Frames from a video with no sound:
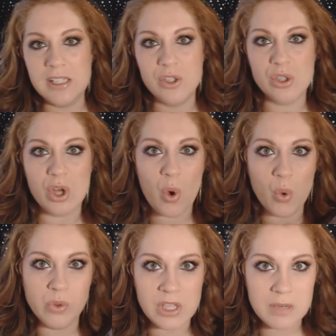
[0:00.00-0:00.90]
These are the
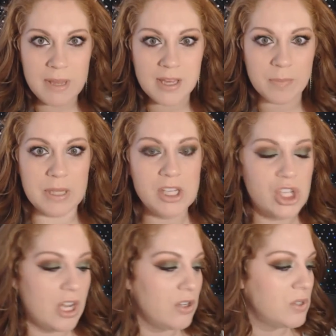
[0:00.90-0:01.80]
only Makeup Geek
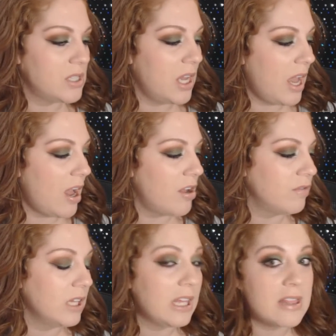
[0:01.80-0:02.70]
shadows that I
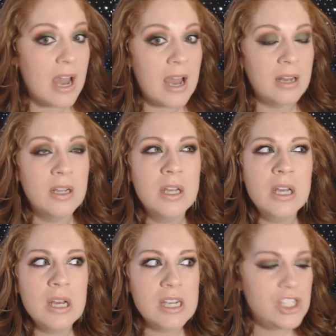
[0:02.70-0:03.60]
have like that.
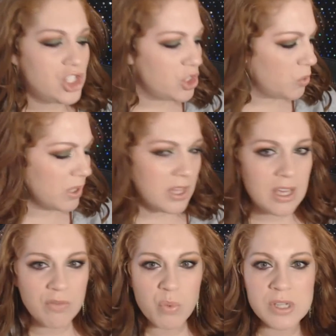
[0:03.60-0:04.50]
I do, I
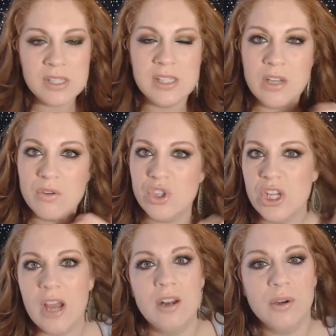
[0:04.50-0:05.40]
think, have one single
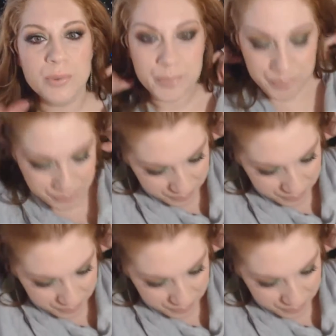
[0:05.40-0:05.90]
shadow.